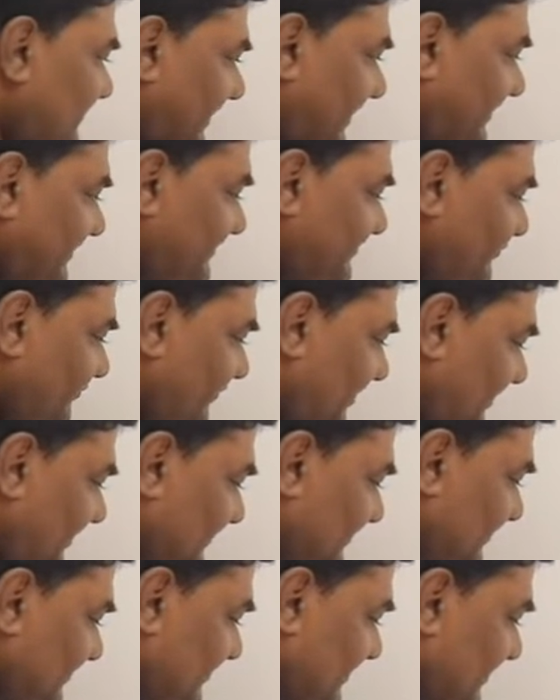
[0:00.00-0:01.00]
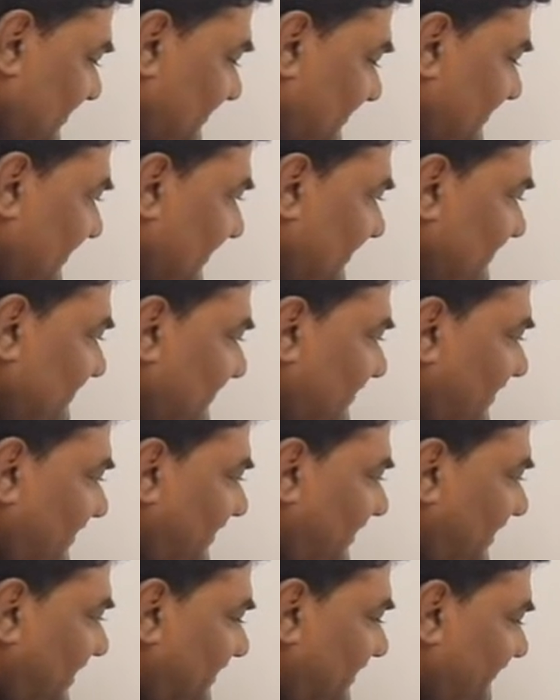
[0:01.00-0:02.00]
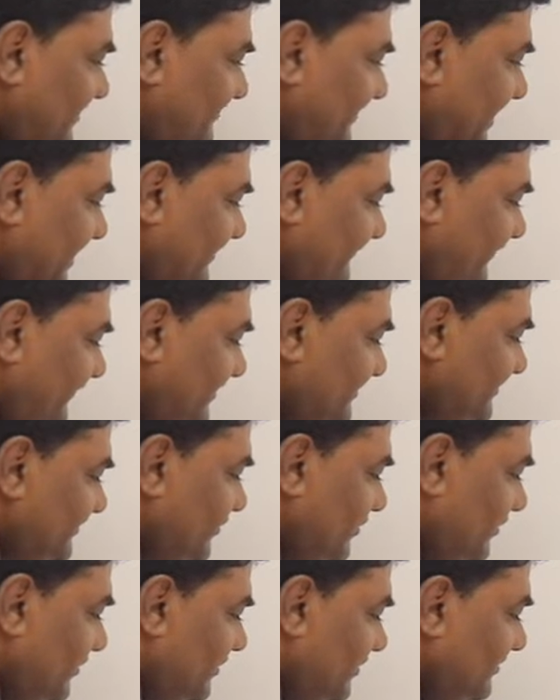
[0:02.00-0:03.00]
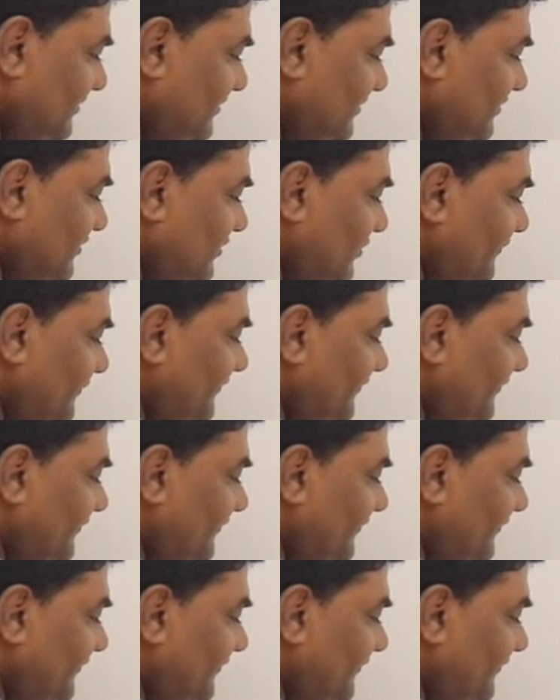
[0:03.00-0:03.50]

that is 1. Then it will make first call